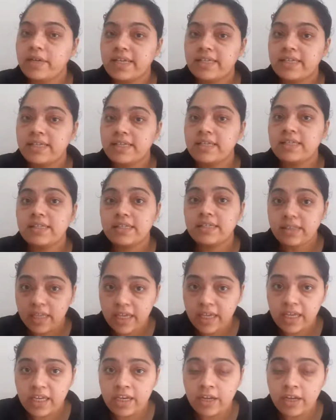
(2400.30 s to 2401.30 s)
resin is
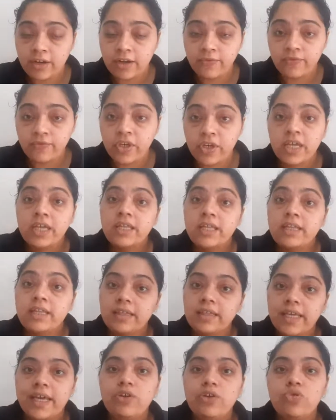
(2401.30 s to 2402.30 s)
thick enough,
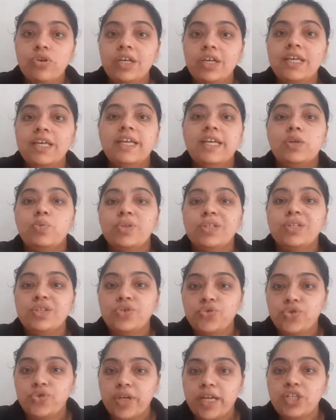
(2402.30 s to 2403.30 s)
then only it will
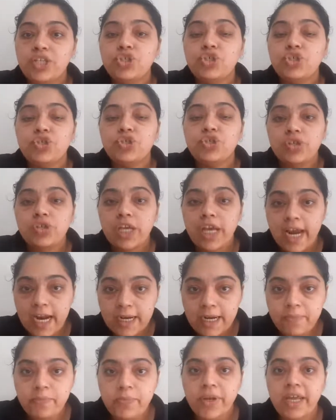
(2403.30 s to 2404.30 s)
stretch
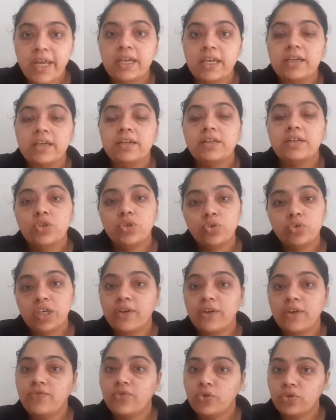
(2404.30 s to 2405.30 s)
and break to
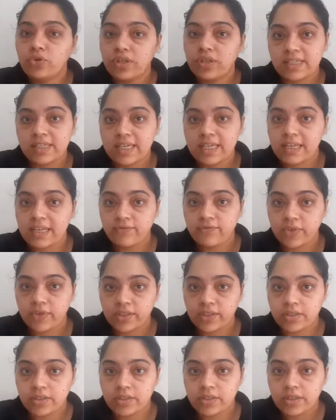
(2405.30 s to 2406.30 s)
give you the cell
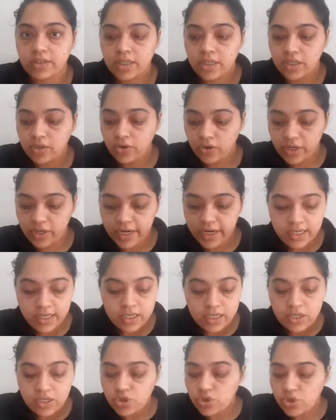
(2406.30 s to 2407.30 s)
effect. All right.
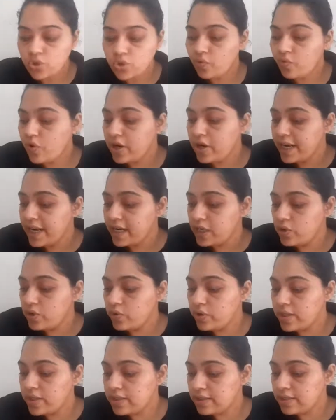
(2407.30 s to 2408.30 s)
So what I'll
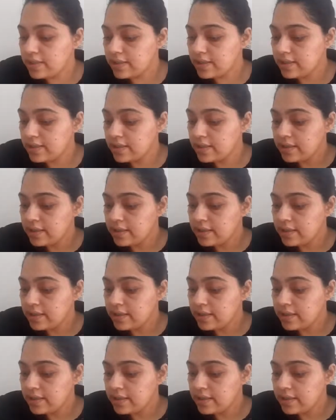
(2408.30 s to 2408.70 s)
do is,